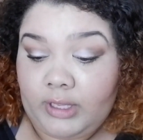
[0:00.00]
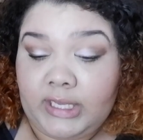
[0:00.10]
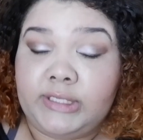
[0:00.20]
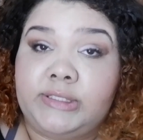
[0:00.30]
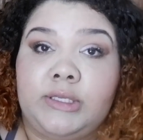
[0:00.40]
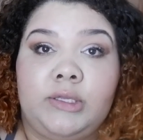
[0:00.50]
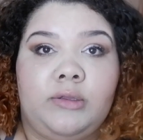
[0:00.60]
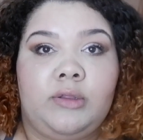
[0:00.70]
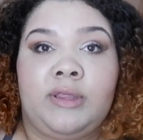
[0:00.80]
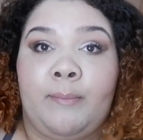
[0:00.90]
is
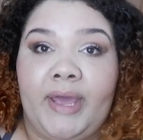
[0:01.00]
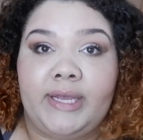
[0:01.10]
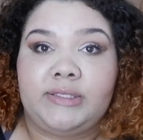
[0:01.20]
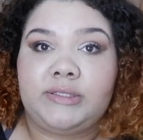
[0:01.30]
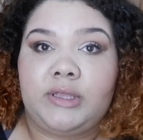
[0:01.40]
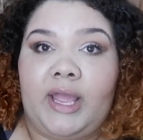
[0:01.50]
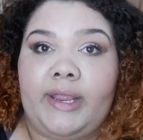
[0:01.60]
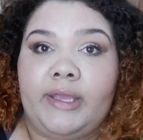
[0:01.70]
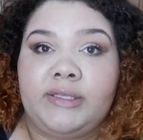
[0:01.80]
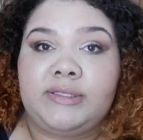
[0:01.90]
the best.
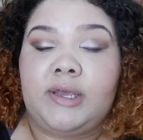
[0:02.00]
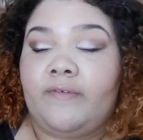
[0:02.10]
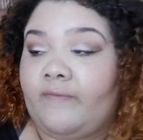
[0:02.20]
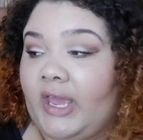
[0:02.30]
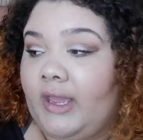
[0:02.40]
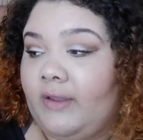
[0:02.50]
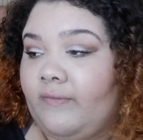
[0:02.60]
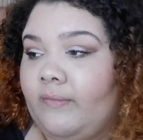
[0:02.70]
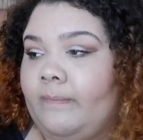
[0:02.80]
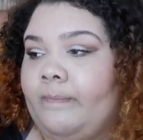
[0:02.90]
Like, it's a fave.